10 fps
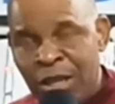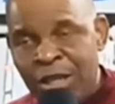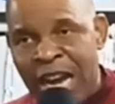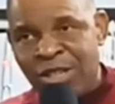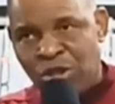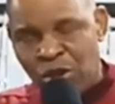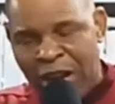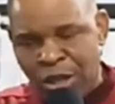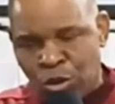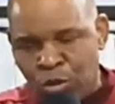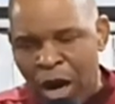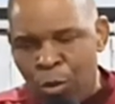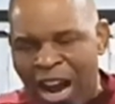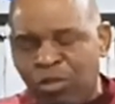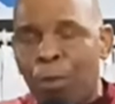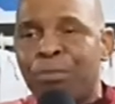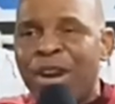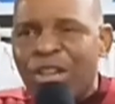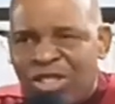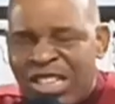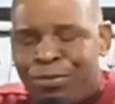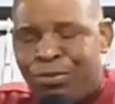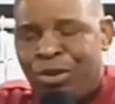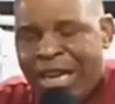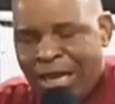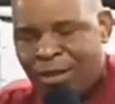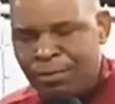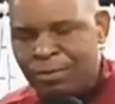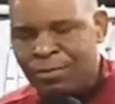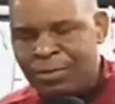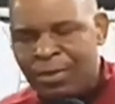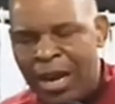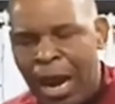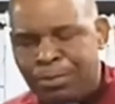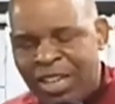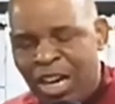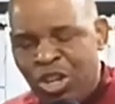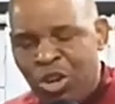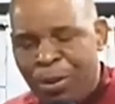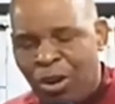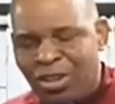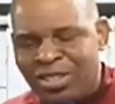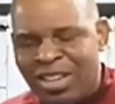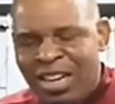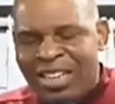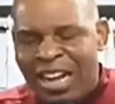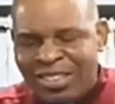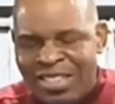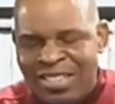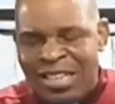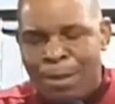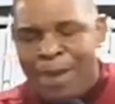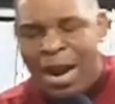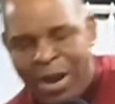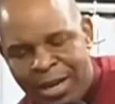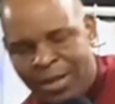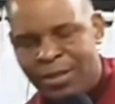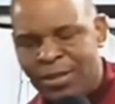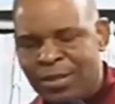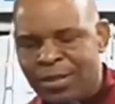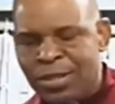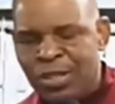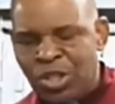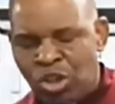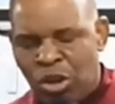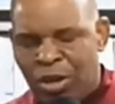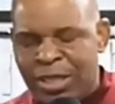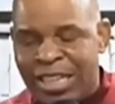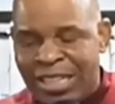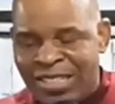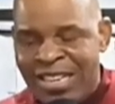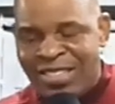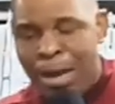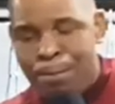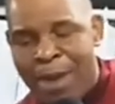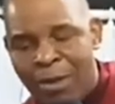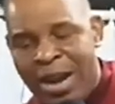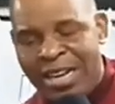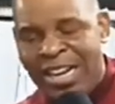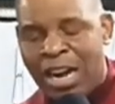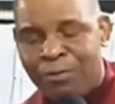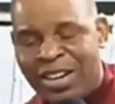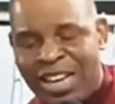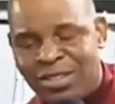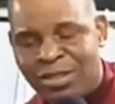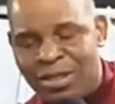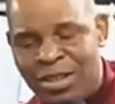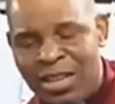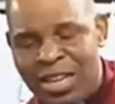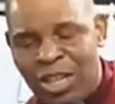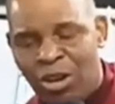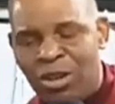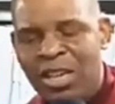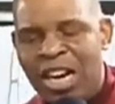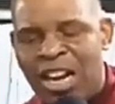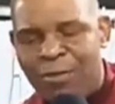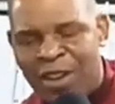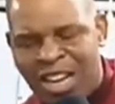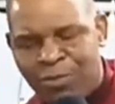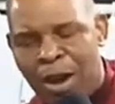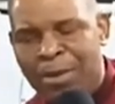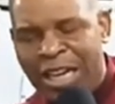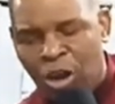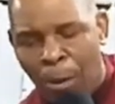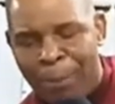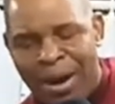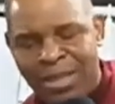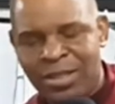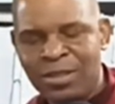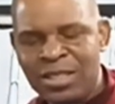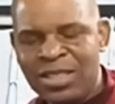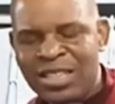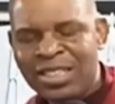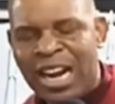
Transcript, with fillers: Yes, so that is why we have to break yourself free. I'm telling you, because there are things that bury. Yes. So there are things that buried in our father's, you know, in our father's family compound mm.